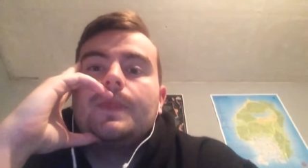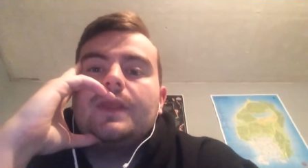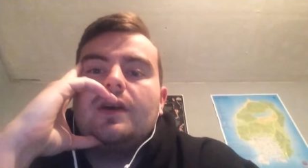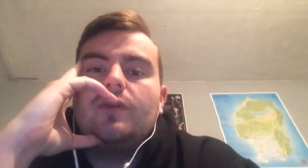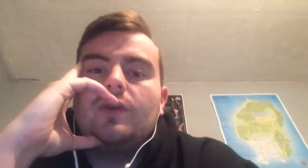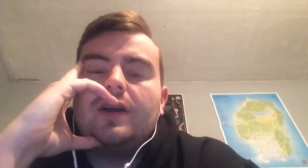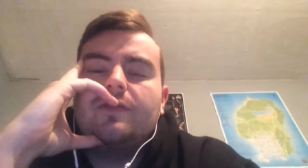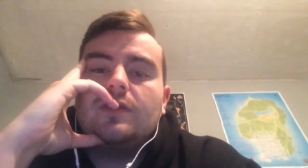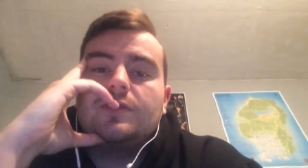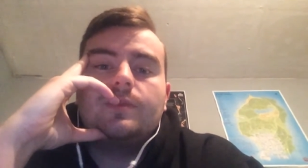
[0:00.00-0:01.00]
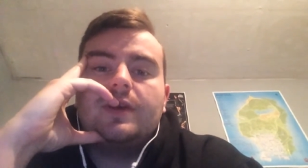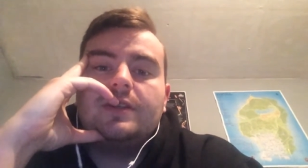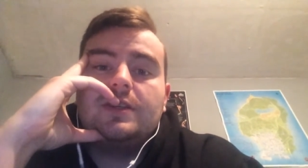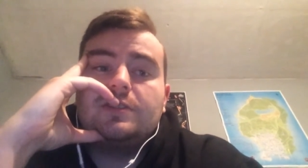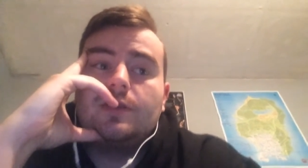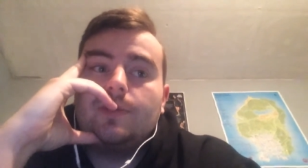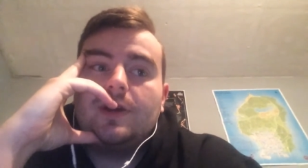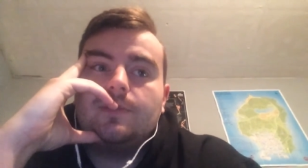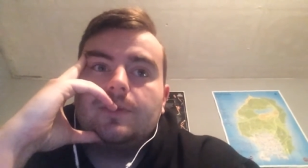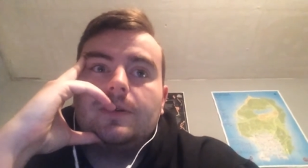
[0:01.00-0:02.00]
Now, I've got some ideas in the
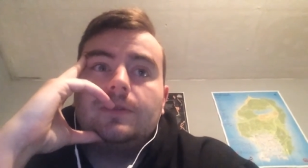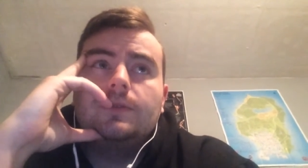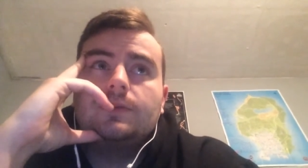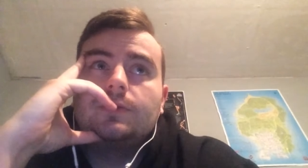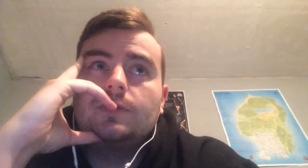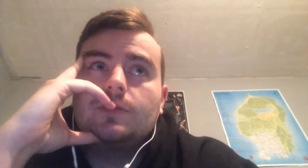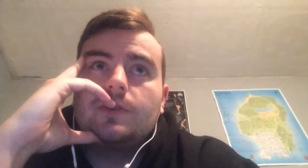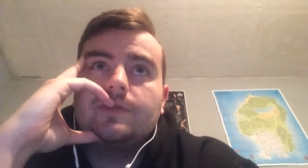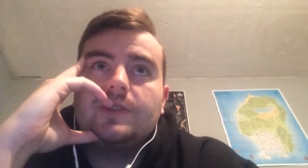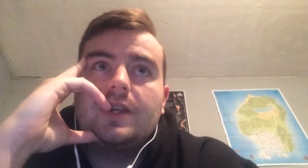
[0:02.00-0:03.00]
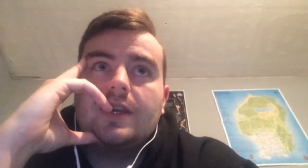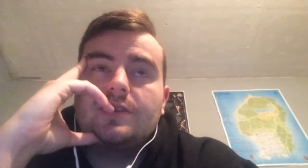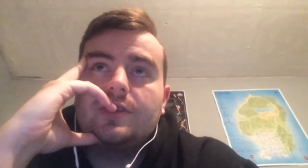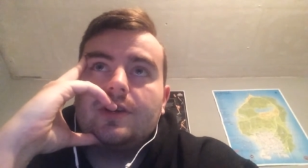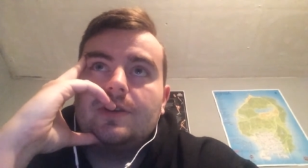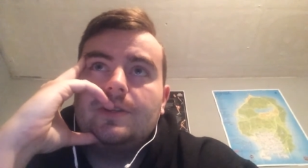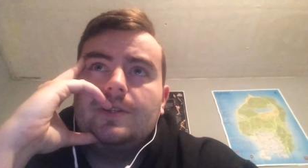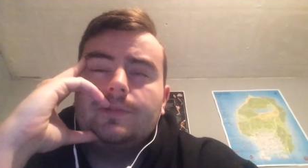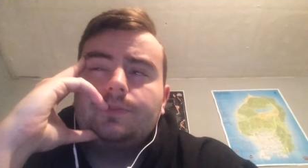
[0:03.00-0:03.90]
pipeline to obviously get started.